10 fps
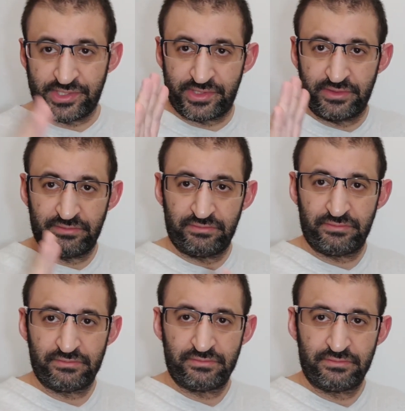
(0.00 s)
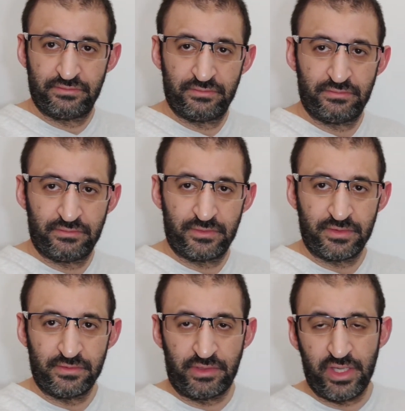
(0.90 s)
test.
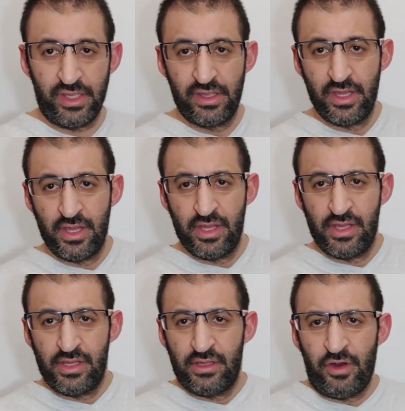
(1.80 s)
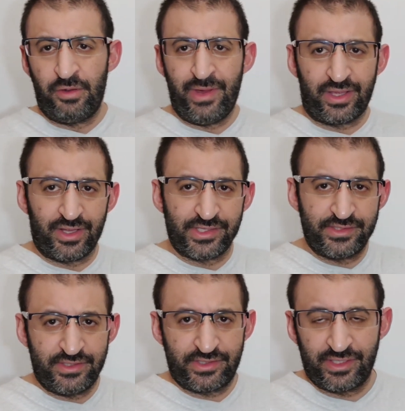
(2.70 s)
Okay, or my
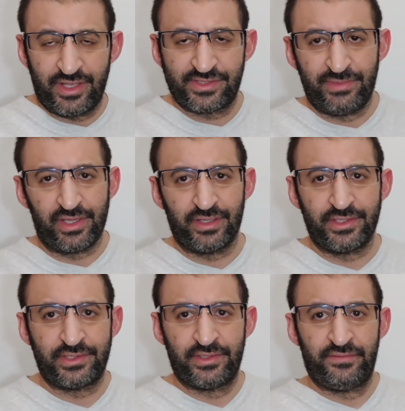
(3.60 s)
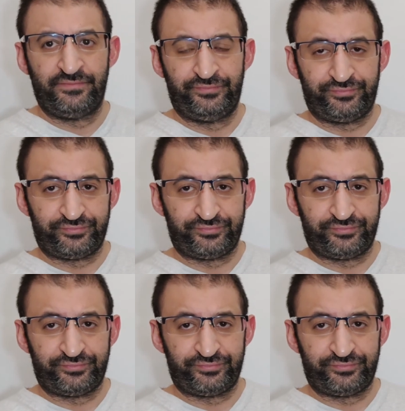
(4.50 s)
class, this class, my class.